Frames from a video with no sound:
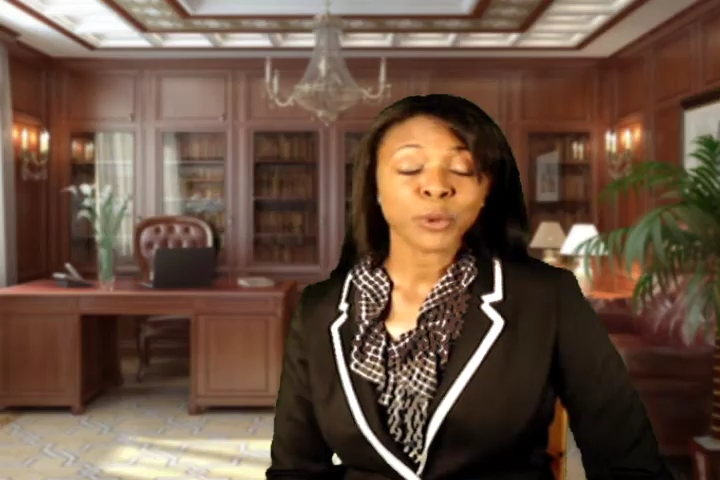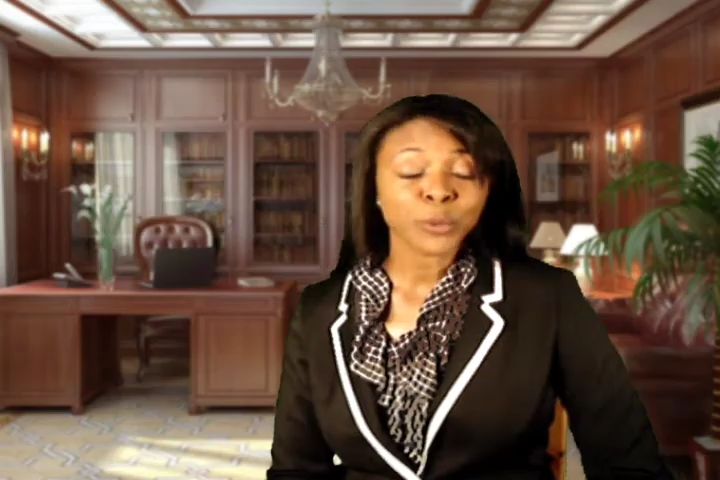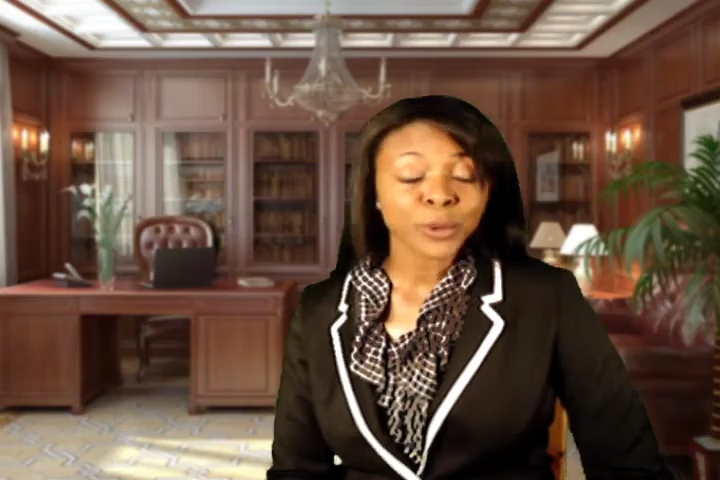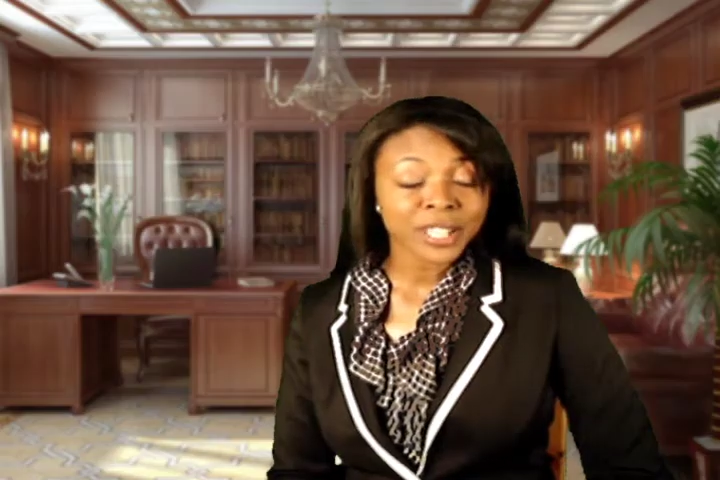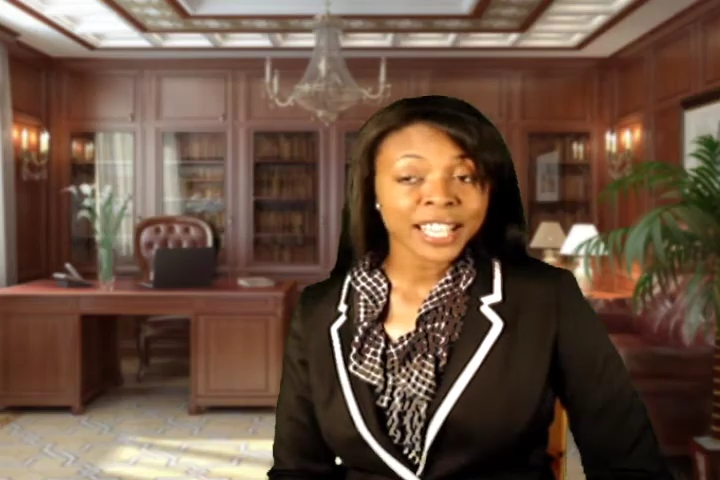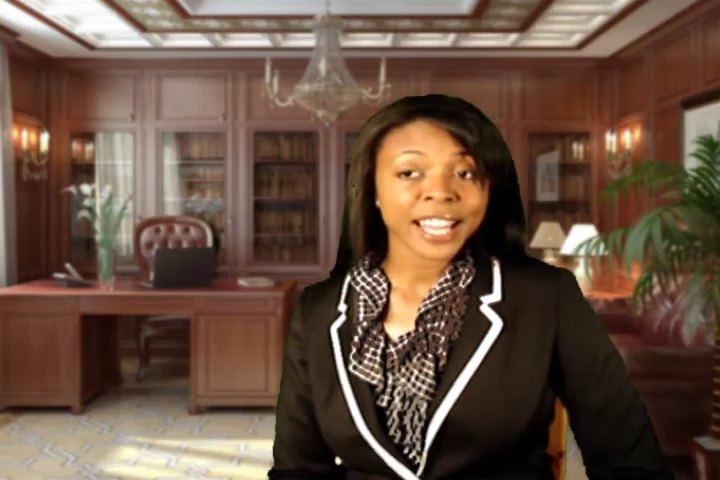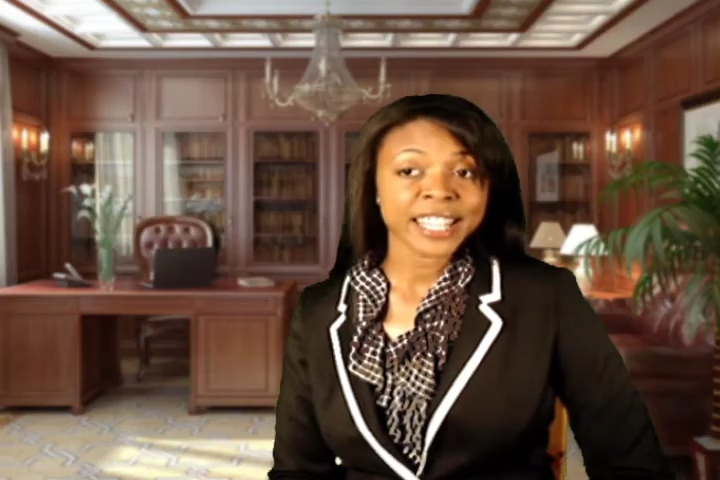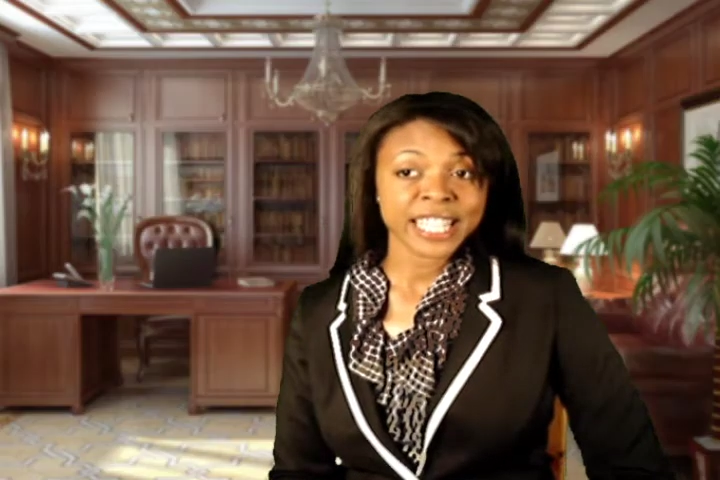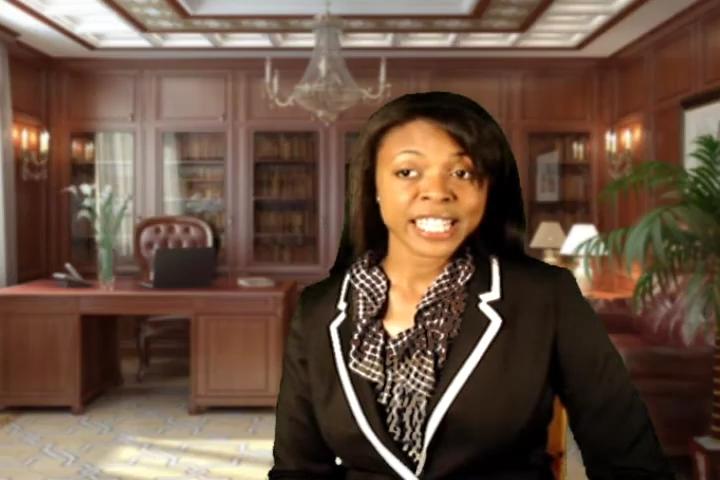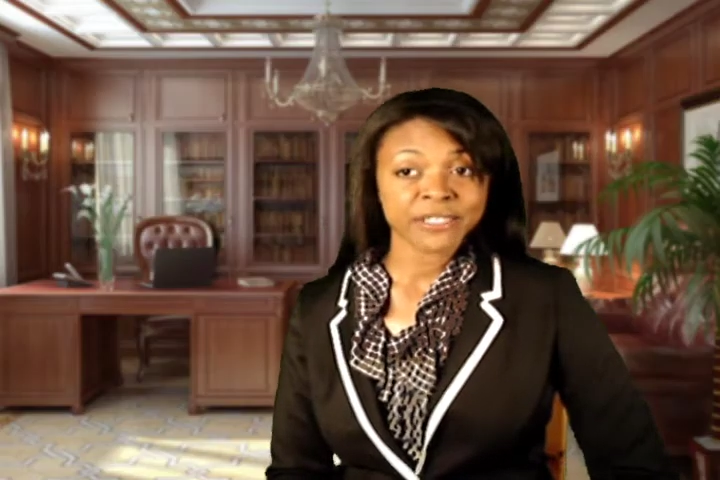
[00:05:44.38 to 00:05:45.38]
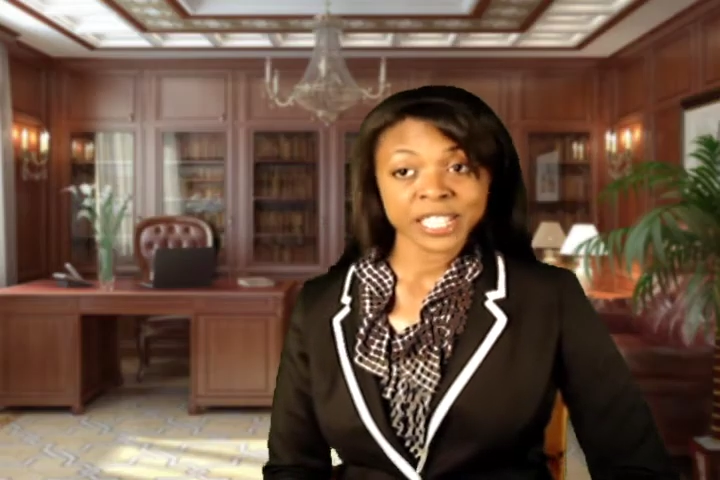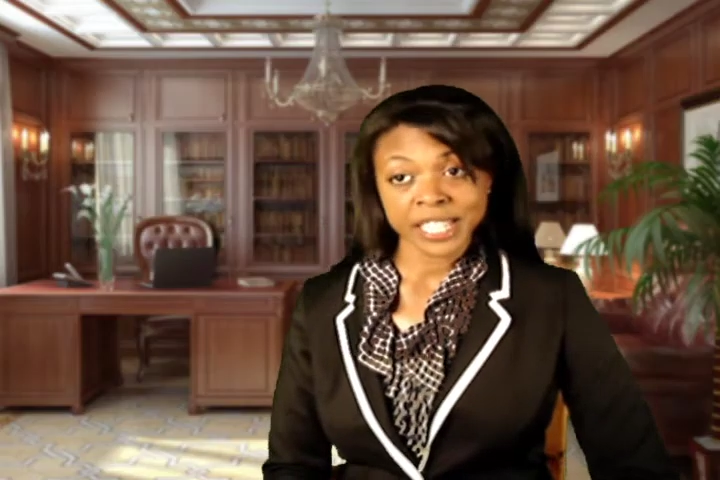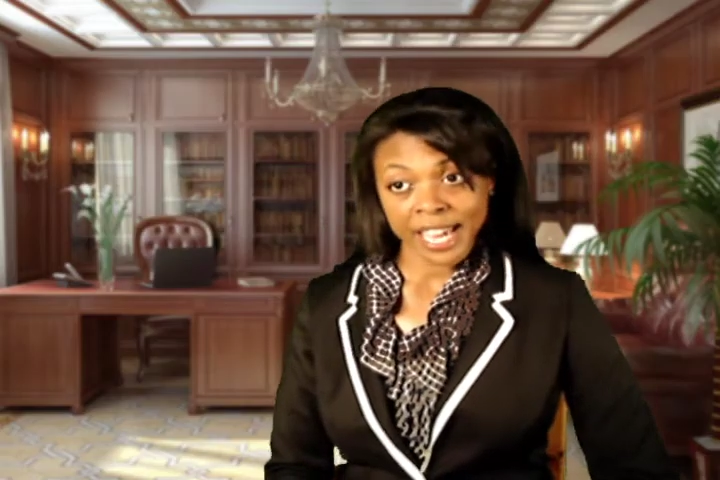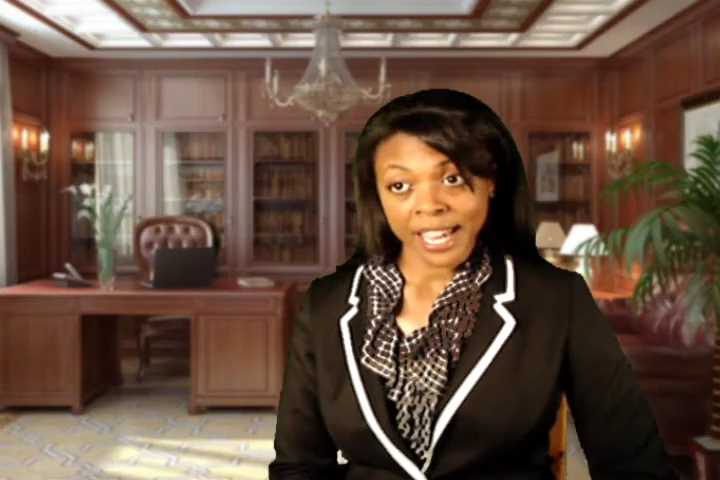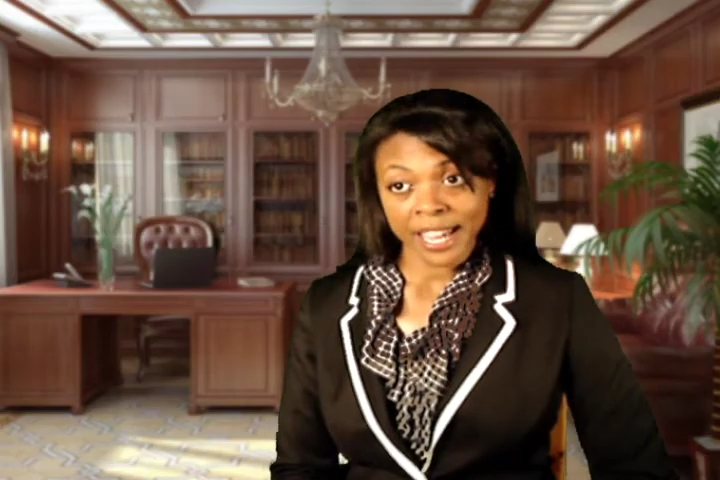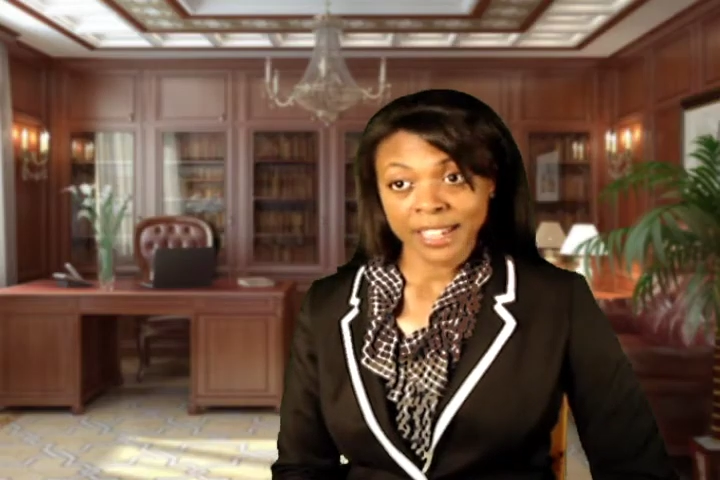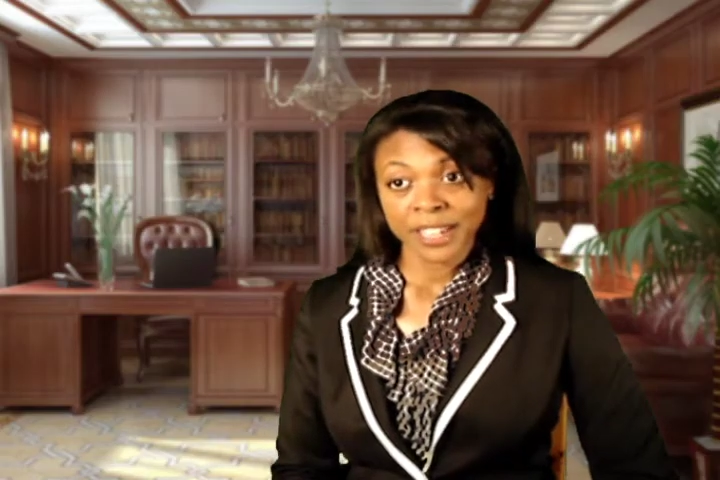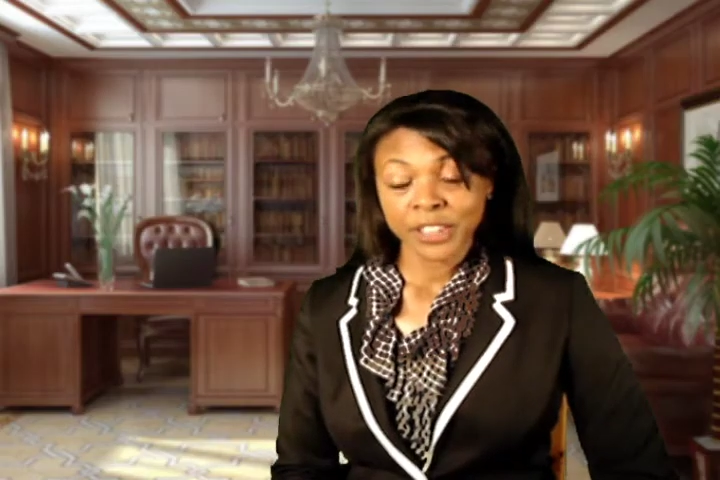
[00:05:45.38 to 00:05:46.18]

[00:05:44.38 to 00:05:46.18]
But really, at the end of the day,